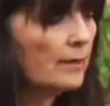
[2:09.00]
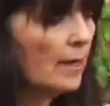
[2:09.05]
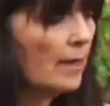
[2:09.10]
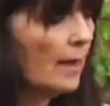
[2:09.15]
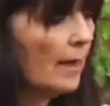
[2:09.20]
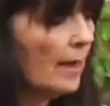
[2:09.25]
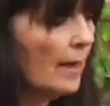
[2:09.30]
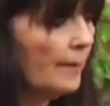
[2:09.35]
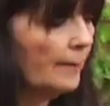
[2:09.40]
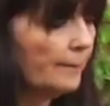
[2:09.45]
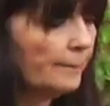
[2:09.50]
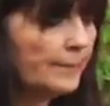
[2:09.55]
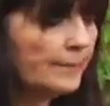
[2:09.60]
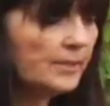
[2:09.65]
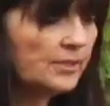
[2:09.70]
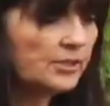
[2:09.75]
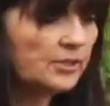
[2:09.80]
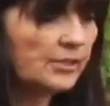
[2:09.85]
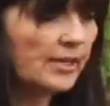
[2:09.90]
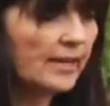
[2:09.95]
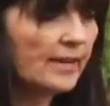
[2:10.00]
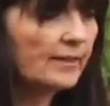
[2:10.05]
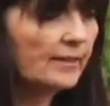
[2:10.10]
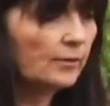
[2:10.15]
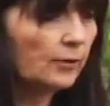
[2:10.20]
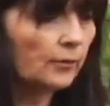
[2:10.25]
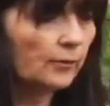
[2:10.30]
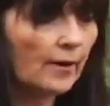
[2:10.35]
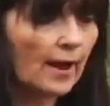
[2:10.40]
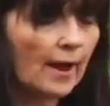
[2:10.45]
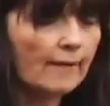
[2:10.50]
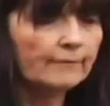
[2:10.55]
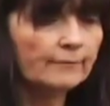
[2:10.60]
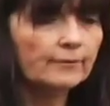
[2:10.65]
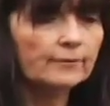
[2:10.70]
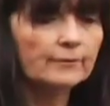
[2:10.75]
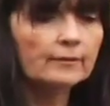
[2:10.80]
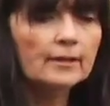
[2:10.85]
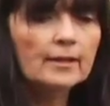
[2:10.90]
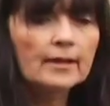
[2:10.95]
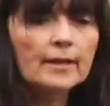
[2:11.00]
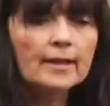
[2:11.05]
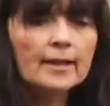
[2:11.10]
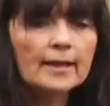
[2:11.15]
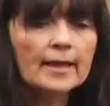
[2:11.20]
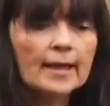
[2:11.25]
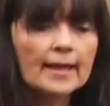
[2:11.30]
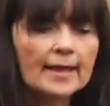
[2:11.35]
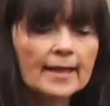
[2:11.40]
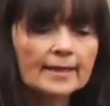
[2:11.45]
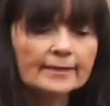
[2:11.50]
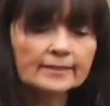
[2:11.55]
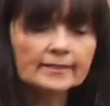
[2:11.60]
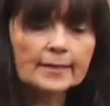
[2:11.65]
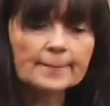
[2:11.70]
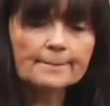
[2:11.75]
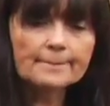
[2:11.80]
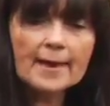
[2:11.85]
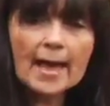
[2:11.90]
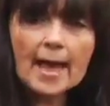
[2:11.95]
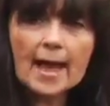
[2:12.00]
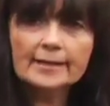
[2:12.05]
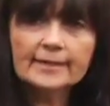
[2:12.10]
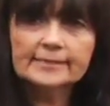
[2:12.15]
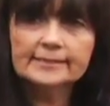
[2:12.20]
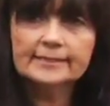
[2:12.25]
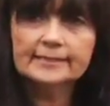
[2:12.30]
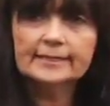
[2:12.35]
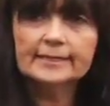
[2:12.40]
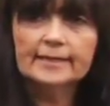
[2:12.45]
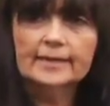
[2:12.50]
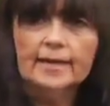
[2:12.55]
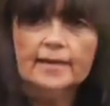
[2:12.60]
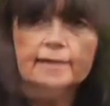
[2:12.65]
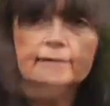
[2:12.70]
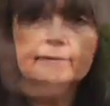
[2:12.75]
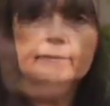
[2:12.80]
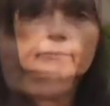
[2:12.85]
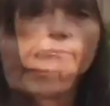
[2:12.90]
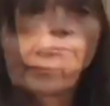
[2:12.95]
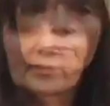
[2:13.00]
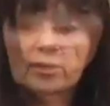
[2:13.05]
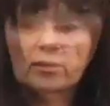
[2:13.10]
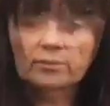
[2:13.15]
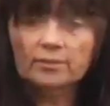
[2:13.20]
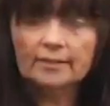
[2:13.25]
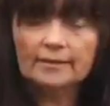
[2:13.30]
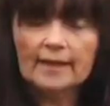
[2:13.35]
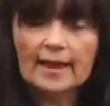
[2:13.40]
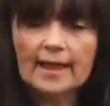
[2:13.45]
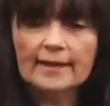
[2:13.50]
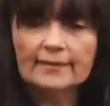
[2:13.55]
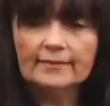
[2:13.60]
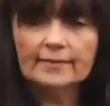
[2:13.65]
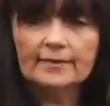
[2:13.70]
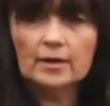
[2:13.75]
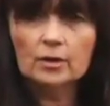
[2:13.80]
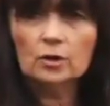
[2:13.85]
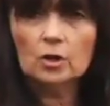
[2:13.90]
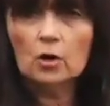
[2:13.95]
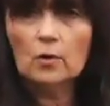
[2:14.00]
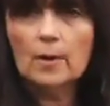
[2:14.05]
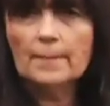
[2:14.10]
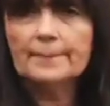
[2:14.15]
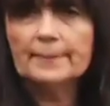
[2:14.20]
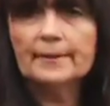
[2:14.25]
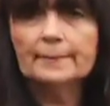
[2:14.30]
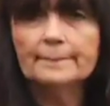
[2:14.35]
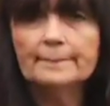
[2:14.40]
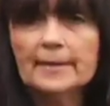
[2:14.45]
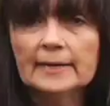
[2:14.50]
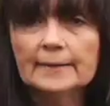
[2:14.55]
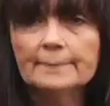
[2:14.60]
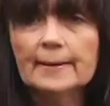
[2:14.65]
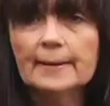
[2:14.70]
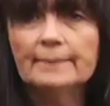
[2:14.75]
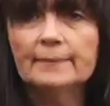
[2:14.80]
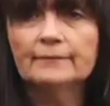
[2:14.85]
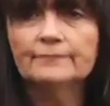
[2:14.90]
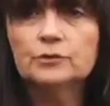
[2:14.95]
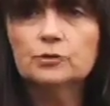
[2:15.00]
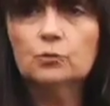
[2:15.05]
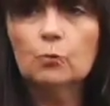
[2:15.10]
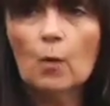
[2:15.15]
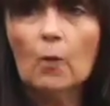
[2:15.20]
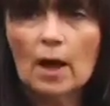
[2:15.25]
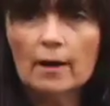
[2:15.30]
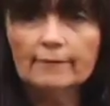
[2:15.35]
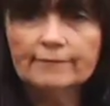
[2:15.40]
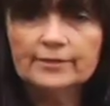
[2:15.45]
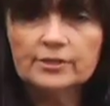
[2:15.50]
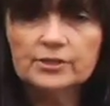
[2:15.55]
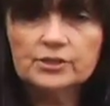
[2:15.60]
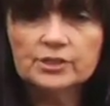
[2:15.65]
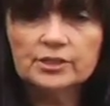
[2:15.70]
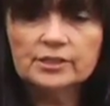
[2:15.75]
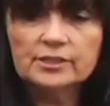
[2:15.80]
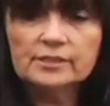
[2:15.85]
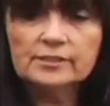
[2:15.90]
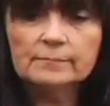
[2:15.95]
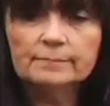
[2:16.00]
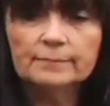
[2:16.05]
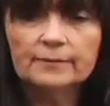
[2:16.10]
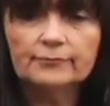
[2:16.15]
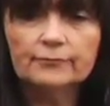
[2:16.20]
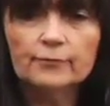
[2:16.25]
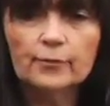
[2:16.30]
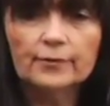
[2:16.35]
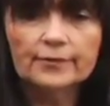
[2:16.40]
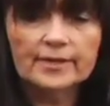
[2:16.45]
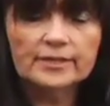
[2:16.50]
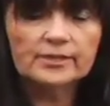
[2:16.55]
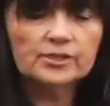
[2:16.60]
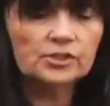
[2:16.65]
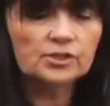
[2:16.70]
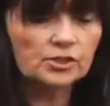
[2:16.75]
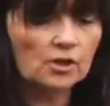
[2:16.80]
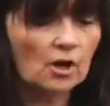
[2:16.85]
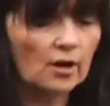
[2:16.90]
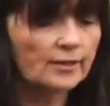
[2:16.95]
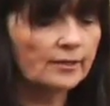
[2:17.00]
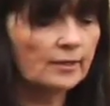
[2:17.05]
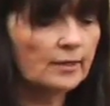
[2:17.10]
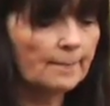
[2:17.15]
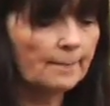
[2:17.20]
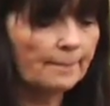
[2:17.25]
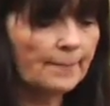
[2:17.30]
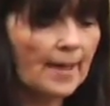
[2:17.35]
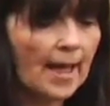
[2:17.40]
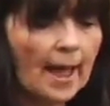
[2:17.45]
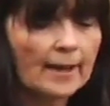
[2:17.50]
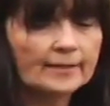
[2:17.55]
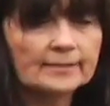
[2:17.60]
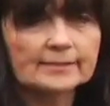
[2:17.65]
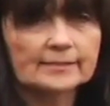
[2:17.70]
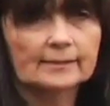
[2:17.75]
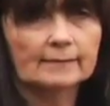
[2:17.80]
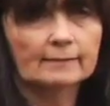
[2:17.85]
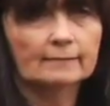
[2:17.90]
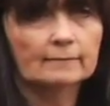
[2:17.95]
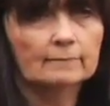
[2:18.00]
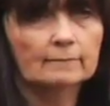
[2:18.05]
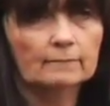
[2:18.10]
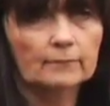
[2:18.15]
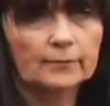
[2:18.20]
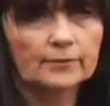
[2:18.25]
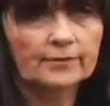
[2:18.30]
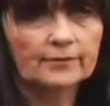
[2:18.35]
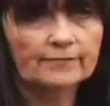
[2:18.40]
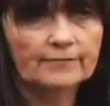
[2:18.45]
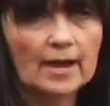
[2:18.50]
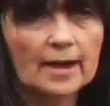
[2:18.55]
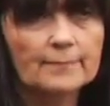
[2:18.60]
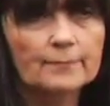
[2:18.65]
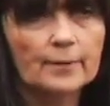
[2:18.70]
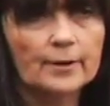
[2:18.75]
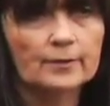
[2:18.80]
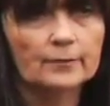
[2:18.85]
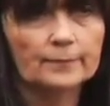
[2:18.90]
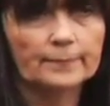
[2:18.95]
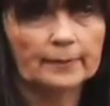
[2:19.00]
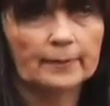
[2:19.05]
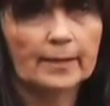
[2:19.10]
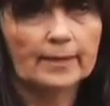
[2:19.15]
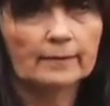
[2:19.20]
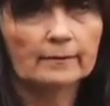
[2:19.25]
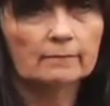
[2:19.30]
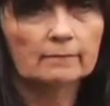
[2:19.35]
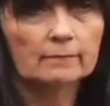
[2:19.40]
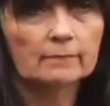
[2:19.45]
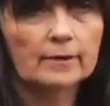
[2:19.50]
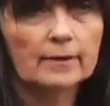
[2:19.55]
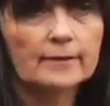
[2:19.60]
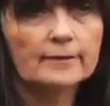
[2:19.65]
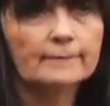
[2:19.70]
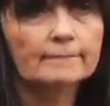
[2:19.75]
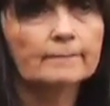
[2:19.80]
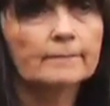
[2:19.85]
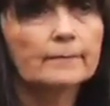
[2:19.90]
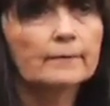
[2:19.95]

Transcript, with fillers: uh, beach sand or gravel, and compact it again. They'll, they'll go up at a minimum of twelve inches before they start compacting with the vibrator plate, right?